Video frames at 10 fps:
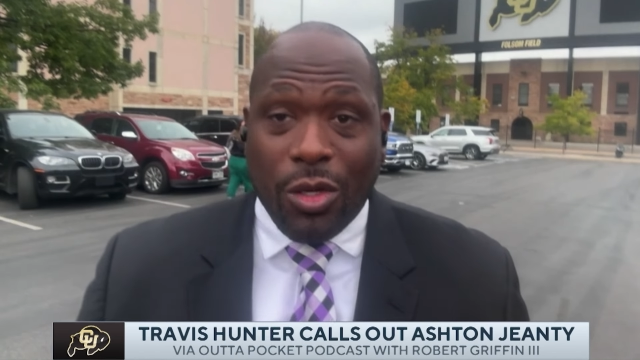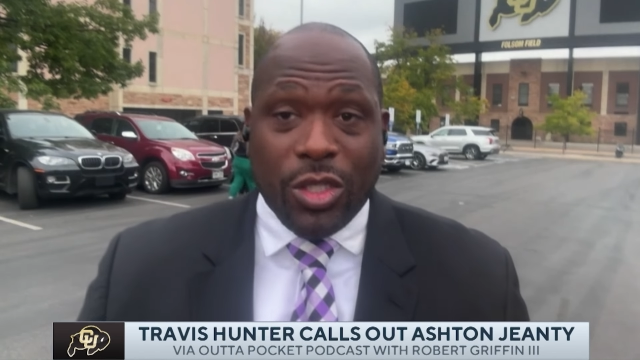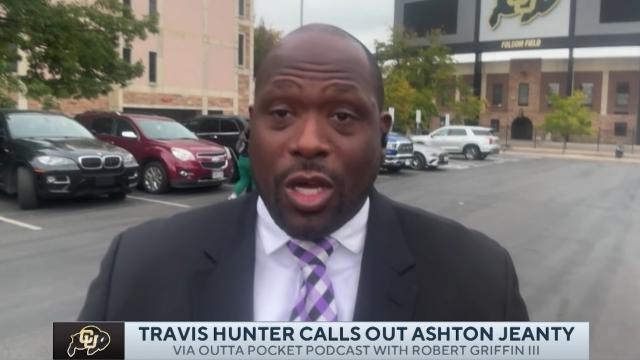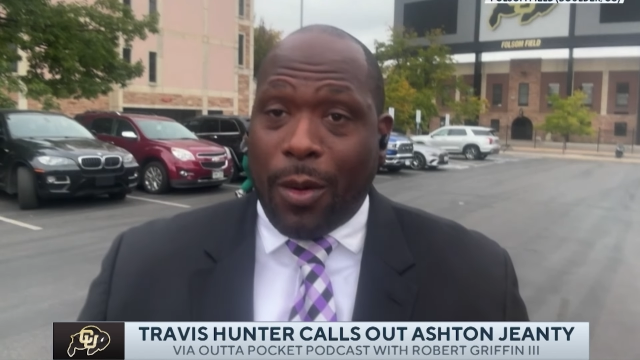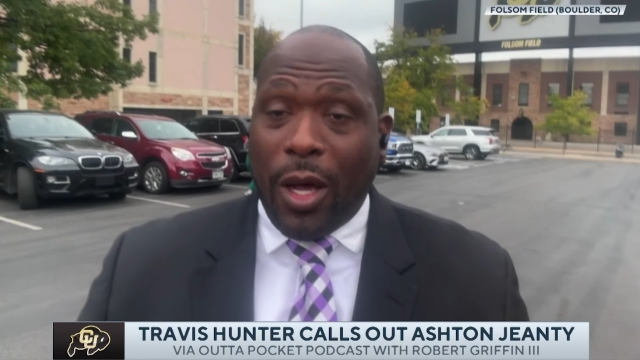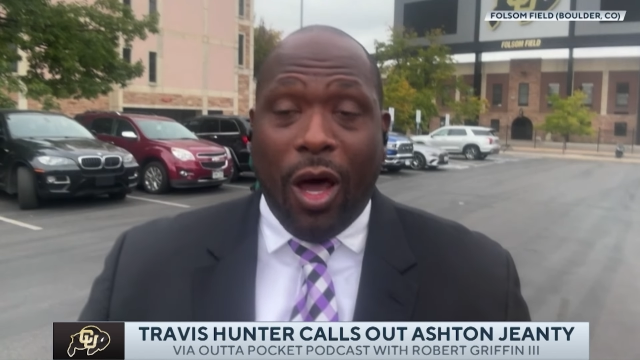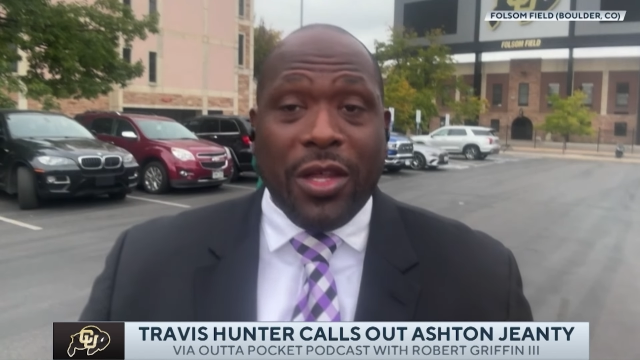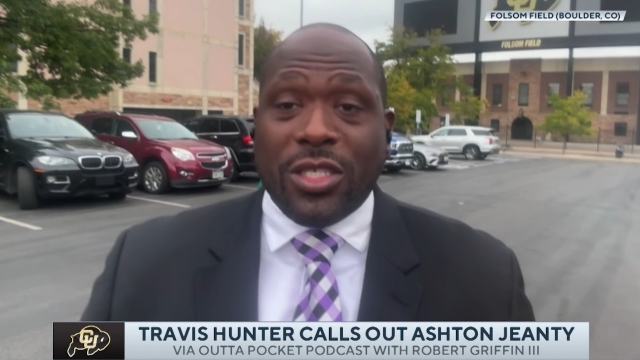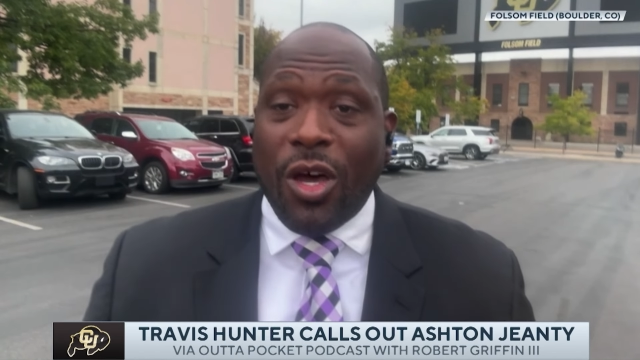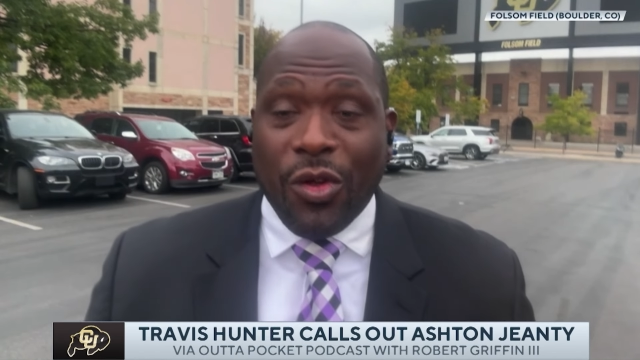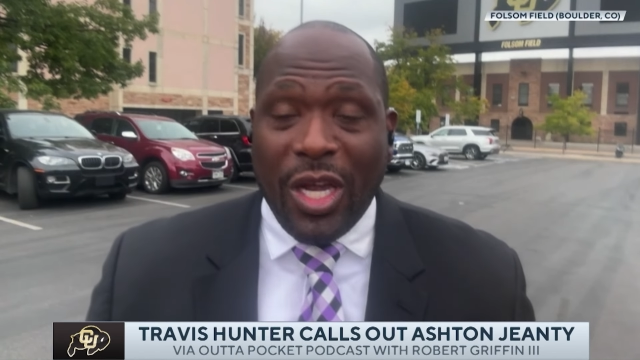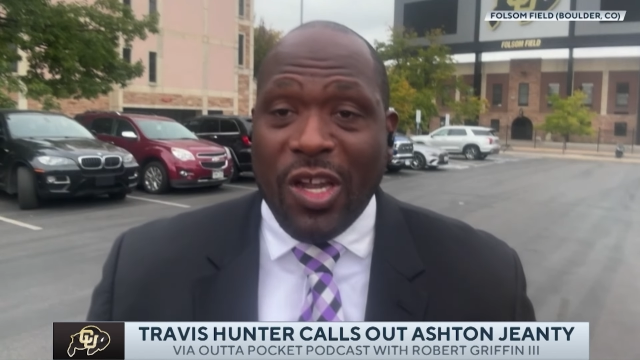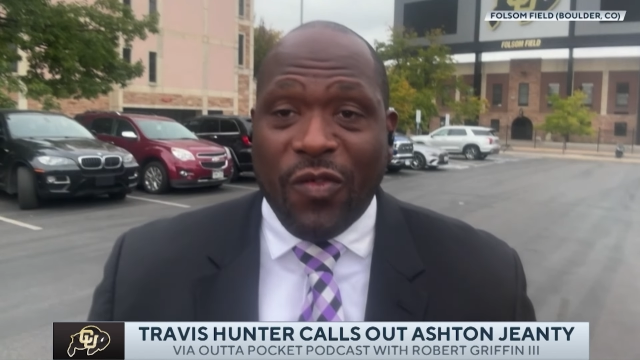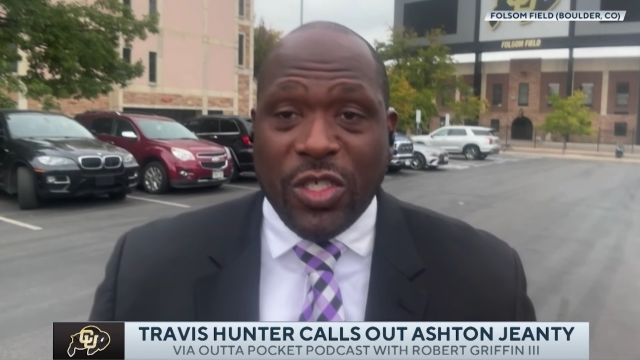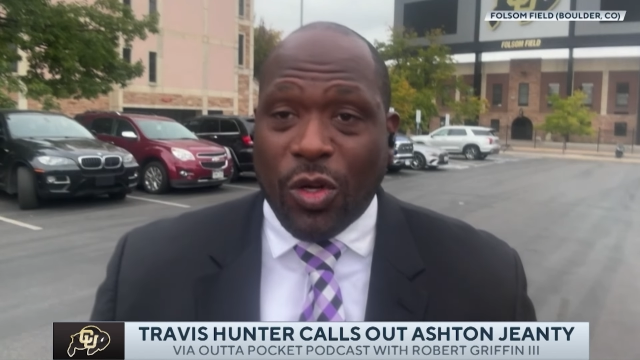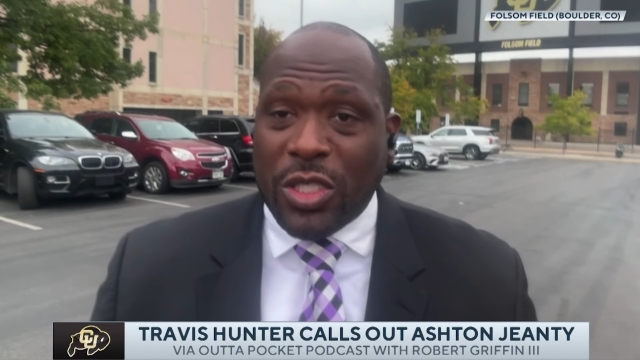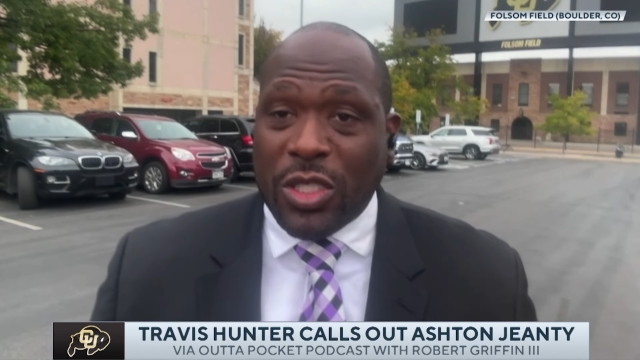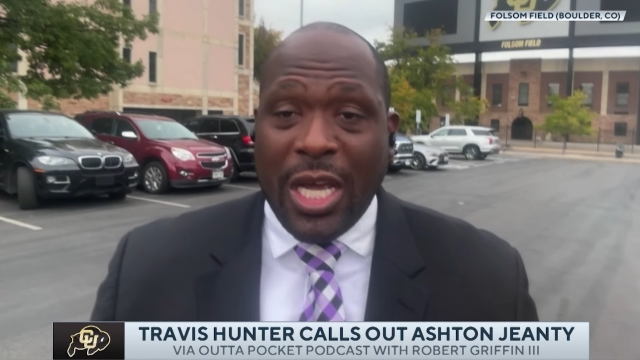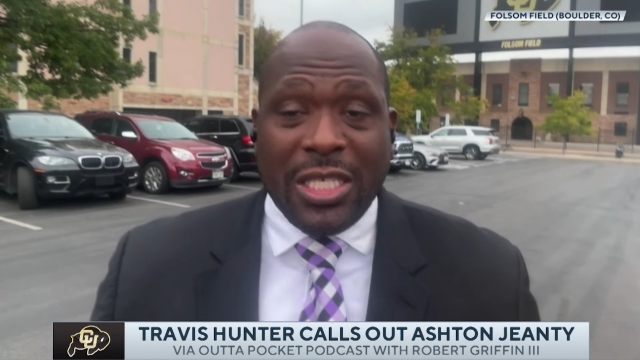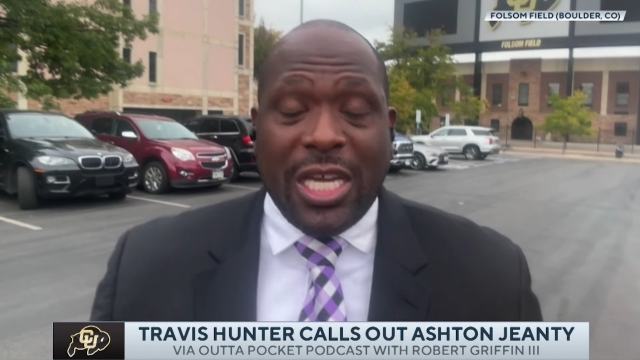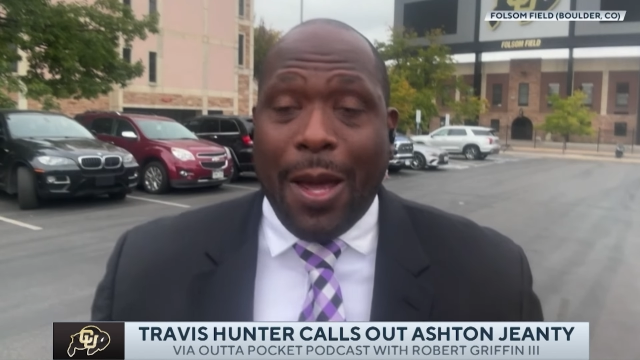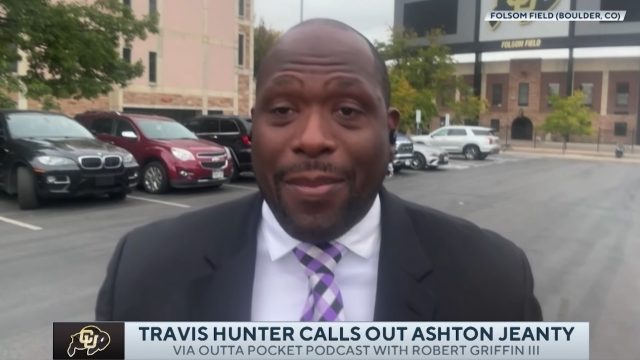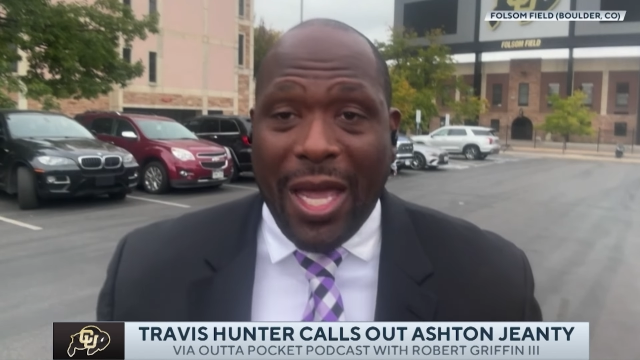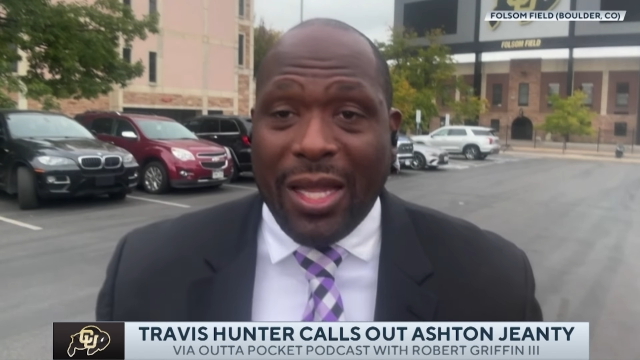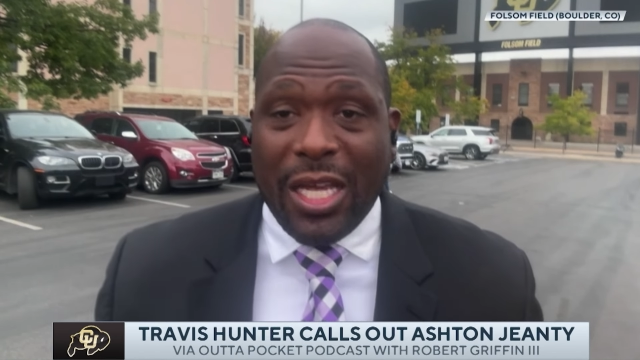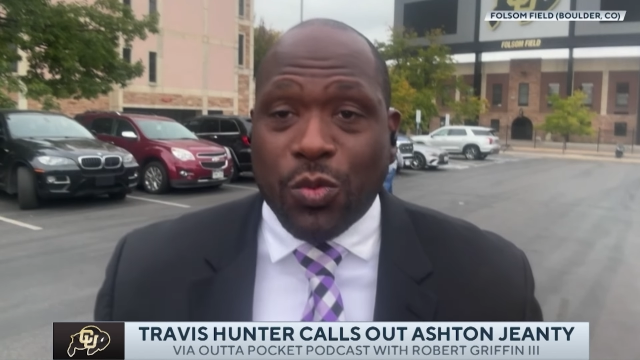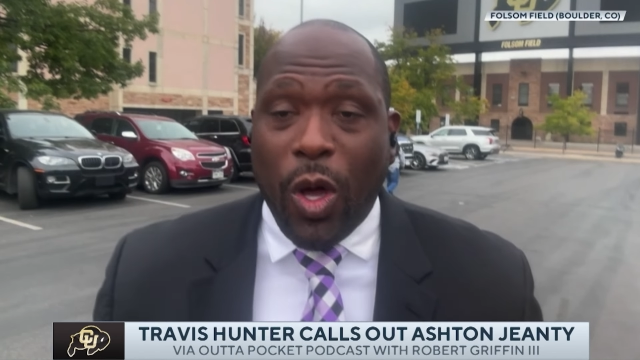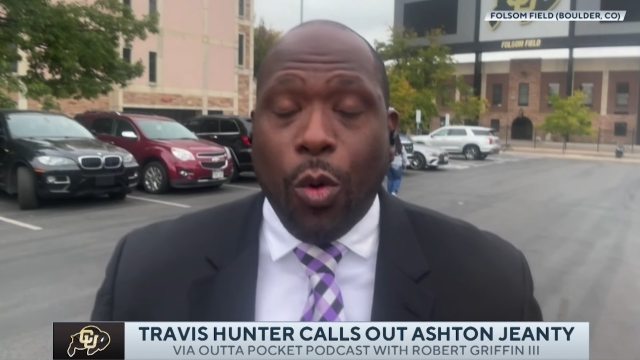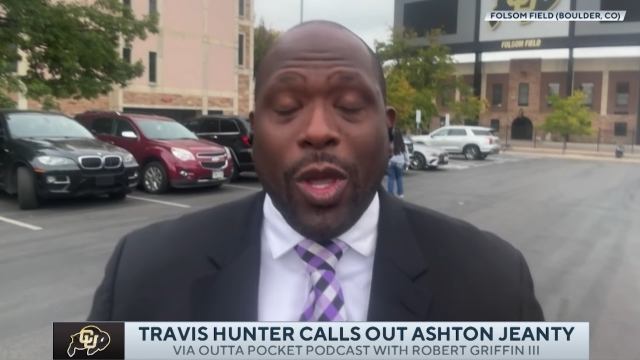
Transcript: you can talk about all these other individuals, Champ Bailey as well.